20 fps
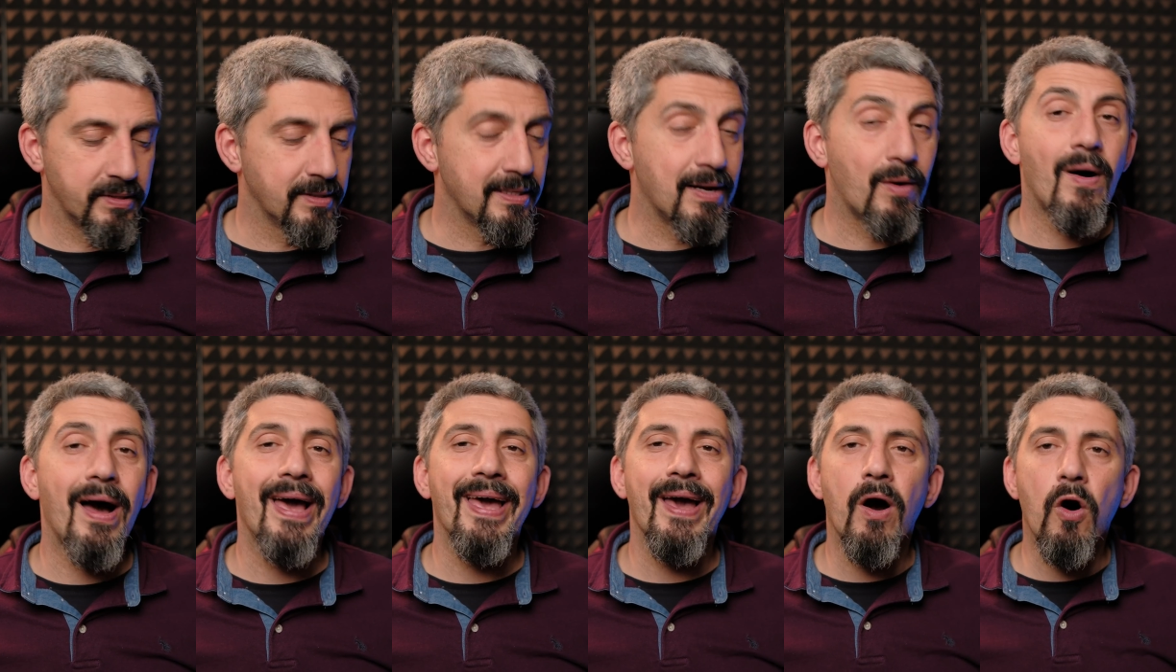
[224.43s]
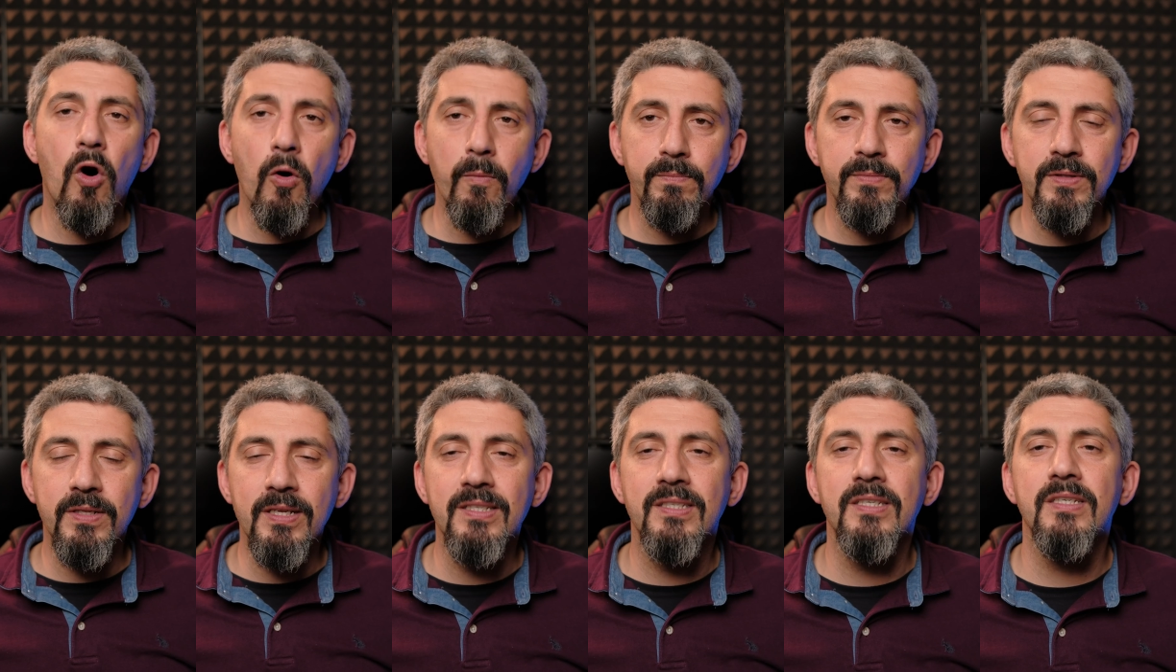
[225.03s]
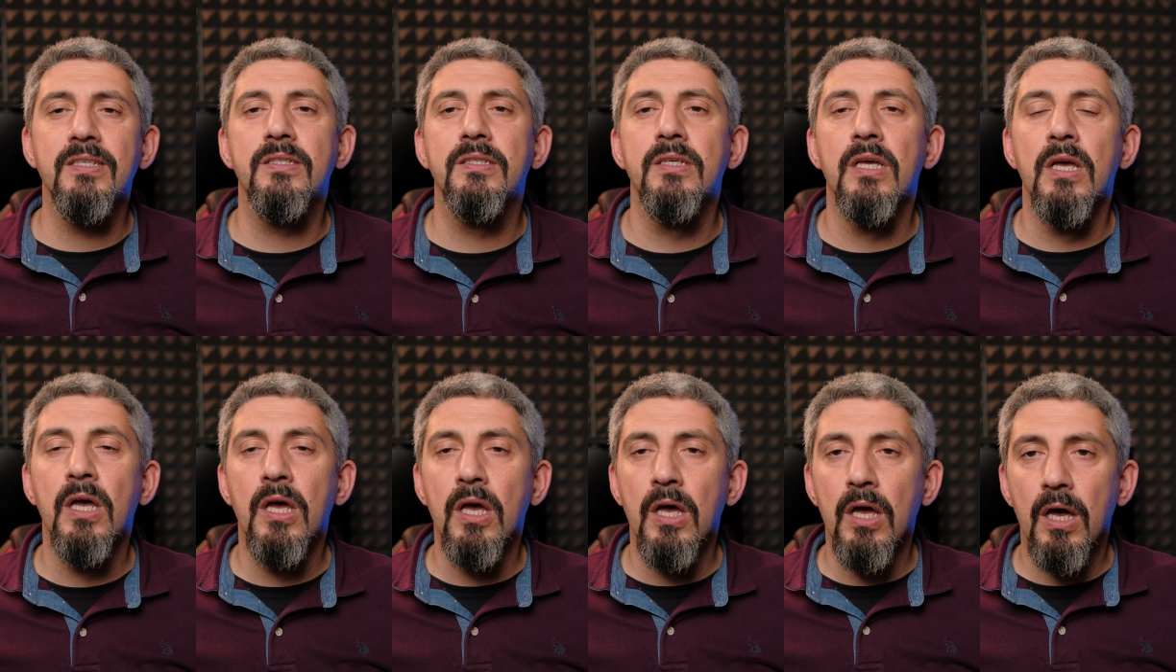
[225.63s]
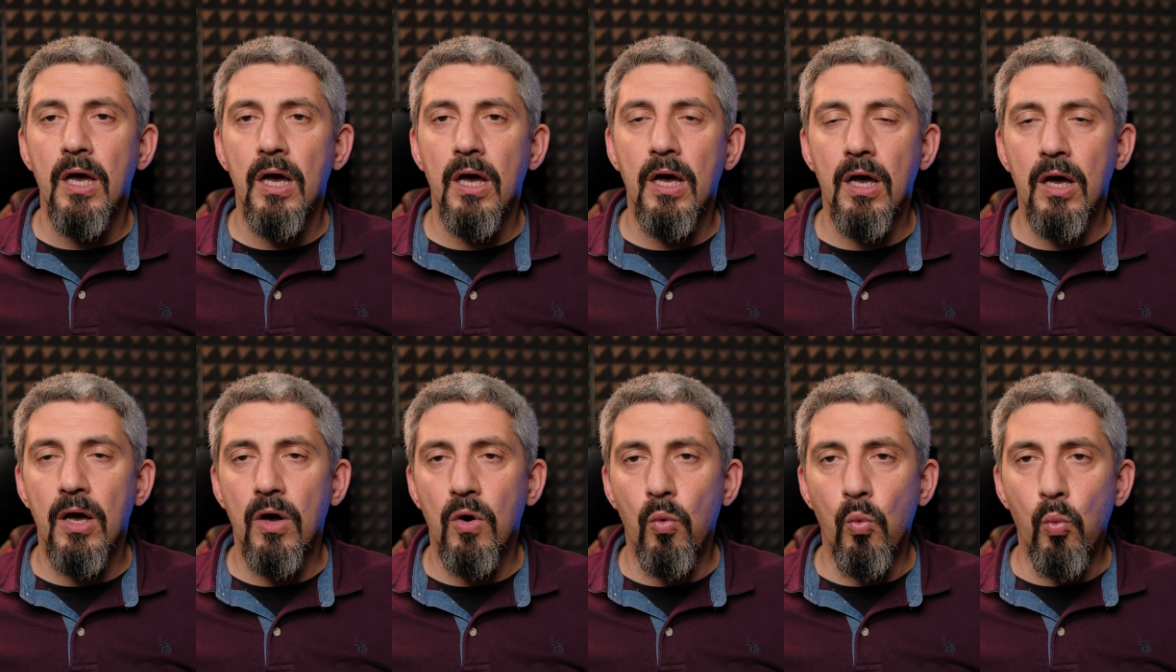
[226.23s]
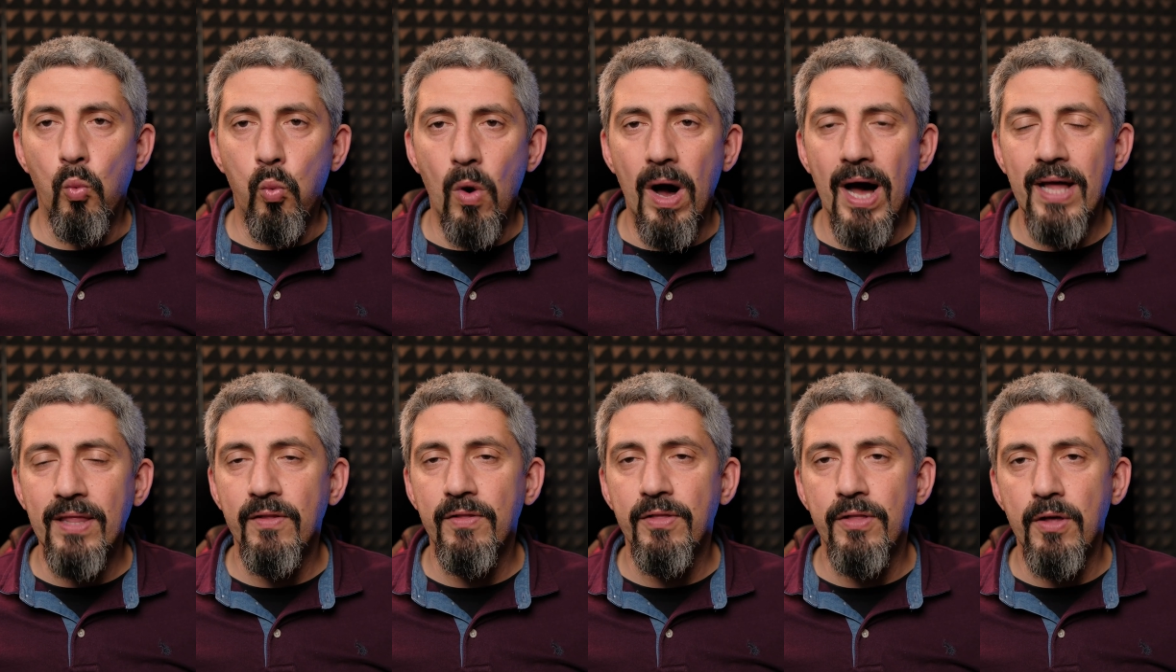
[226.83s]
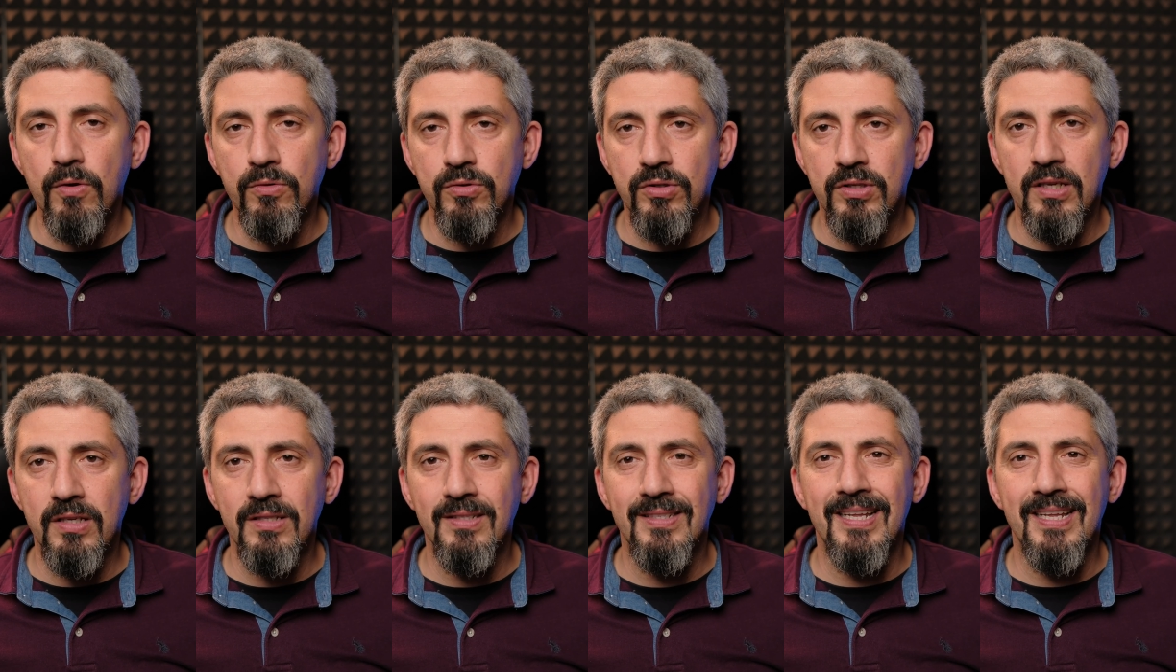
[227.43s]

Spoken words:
Now, I hope this is one of those things